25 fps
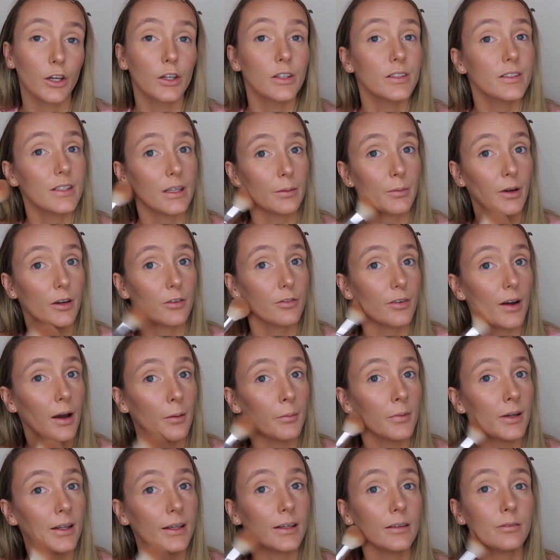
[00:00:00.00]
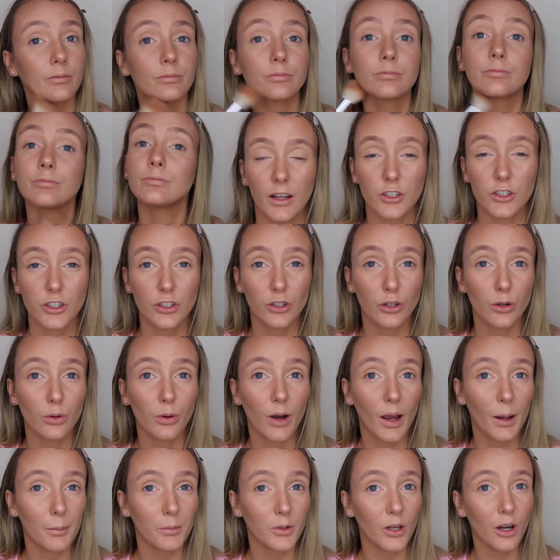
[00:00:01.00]
see my family. And you
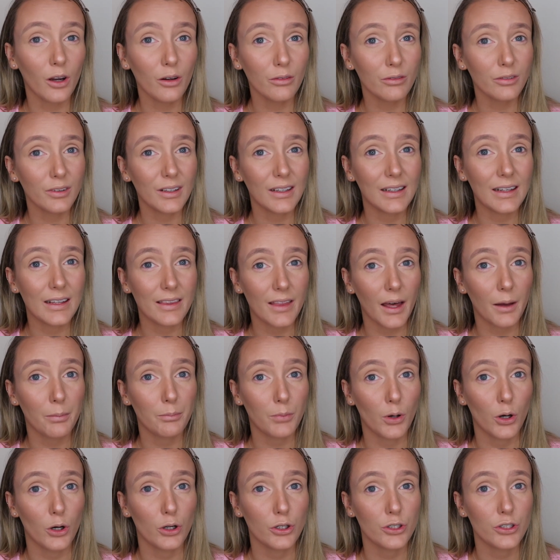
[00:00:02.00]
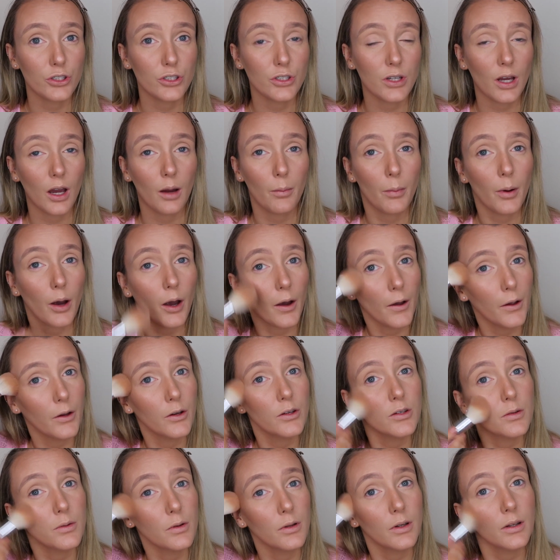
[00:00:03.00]
know, I'm not really that pushed about